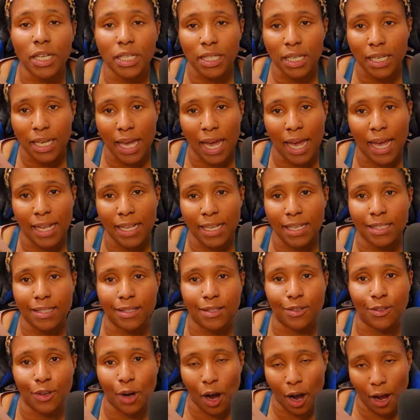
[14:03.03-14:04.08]
to Katie's
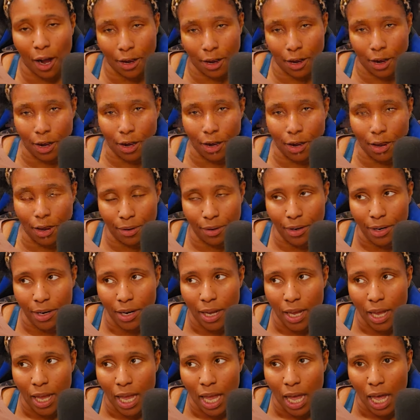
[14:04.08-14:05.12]
daughter,
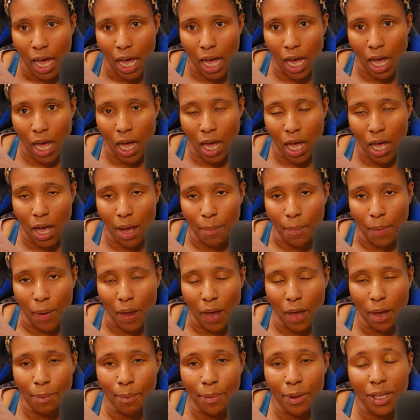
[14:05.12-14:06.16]
um,
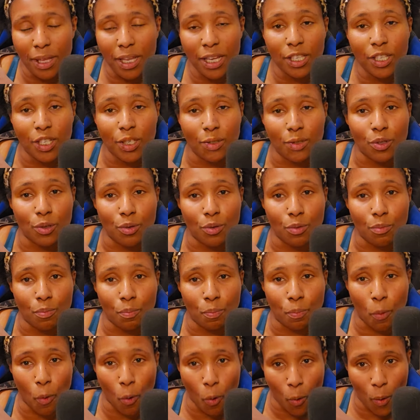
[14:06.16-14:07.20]
Emily's
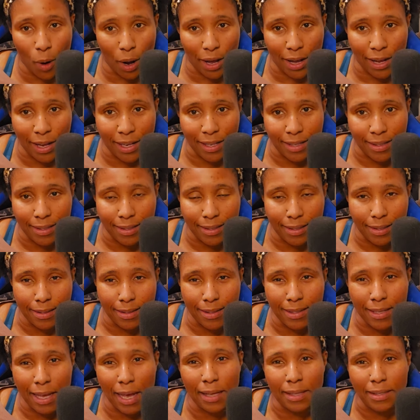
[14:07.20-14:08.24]
boys
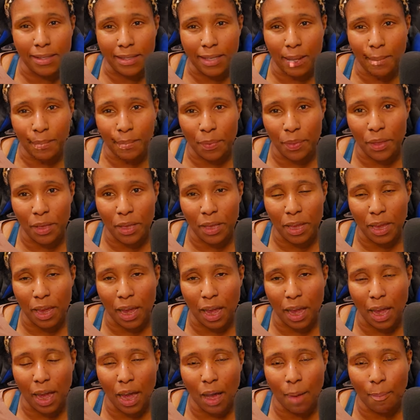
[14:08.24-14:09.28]
said something
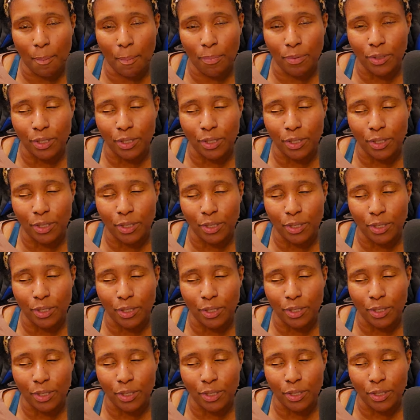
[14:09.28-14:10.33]
up to the
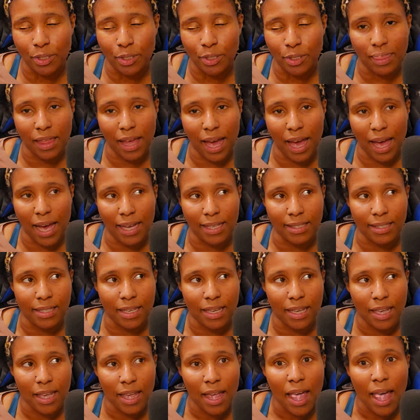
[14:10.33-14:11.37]
effect that
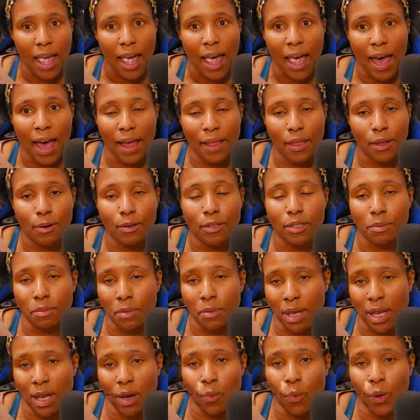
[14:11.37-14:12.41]
Heather's
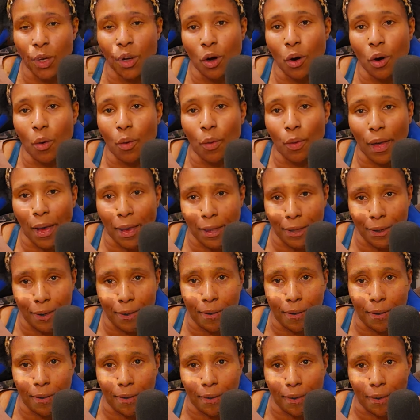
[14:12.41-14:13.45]
mean we don't like
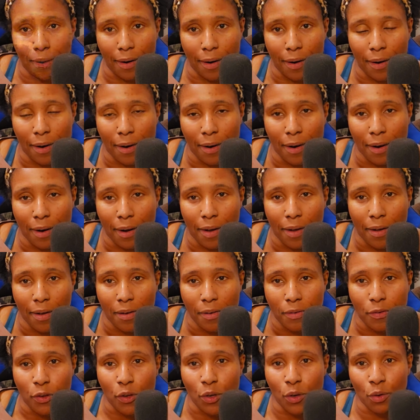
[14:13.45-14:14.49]
her
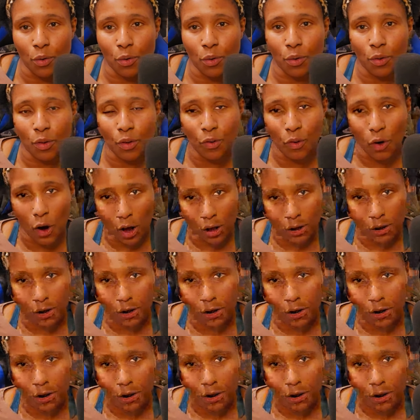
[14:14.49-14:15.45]
to the daughter.